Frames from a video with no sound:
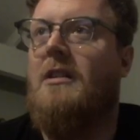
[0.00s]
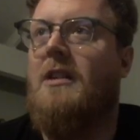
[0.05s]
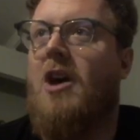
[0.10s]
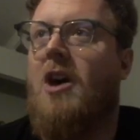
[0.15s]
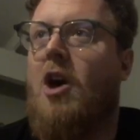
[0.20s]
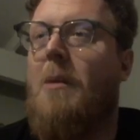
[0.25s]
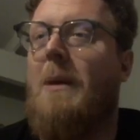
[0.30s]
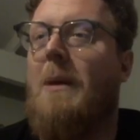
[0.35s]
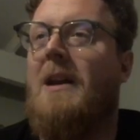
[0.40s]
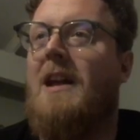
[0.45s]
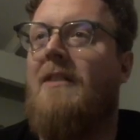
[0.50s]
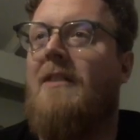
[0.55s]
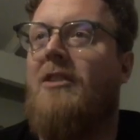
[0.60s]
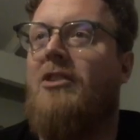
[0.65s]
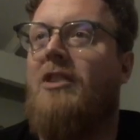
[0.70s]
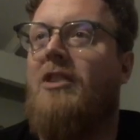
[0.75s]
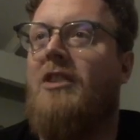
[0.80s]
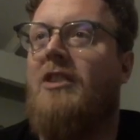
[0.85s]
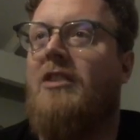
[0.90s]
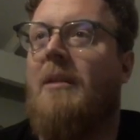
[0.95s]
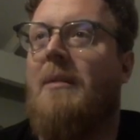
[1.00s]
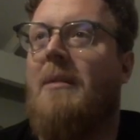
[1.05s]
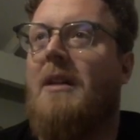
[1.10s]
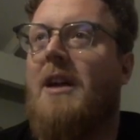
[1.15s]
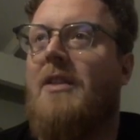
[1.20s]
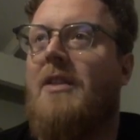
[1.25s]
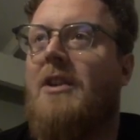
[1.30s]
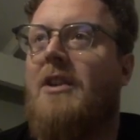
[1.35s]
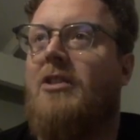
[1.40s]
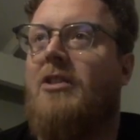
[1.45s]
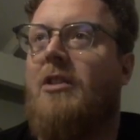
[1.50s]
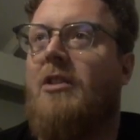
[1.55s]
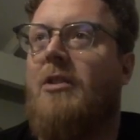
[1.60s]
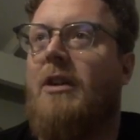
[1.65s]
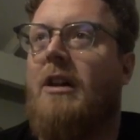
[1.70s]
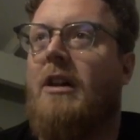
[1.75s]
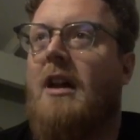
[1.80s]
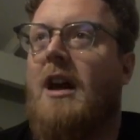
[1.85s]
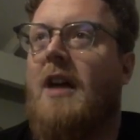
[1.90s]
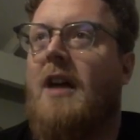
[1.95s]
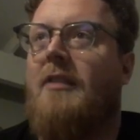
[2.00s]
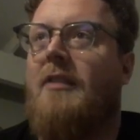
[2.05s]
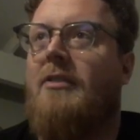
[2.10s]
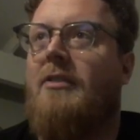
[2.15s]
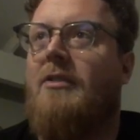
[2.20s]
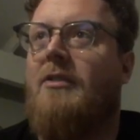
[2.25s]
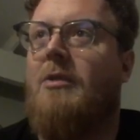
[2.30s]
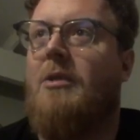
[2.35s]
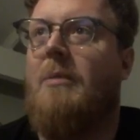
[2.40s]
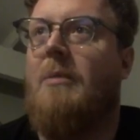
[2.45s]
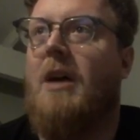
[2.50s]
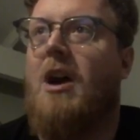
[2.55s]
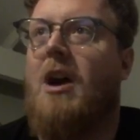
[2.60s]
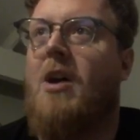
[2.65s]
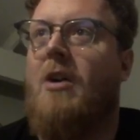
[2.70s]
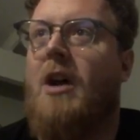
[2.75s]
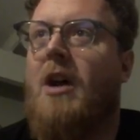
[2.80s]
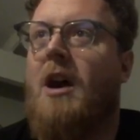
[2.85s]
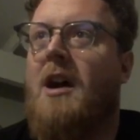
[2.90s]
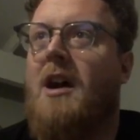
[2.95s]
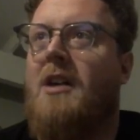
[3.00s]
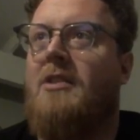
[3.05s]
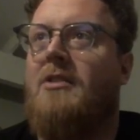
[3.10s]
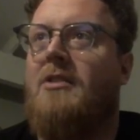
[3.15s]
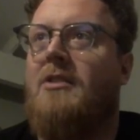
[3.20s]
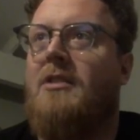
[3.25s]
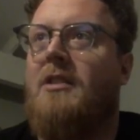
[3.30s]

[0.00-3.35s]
I hope I never see something like this in real life with my own eyes.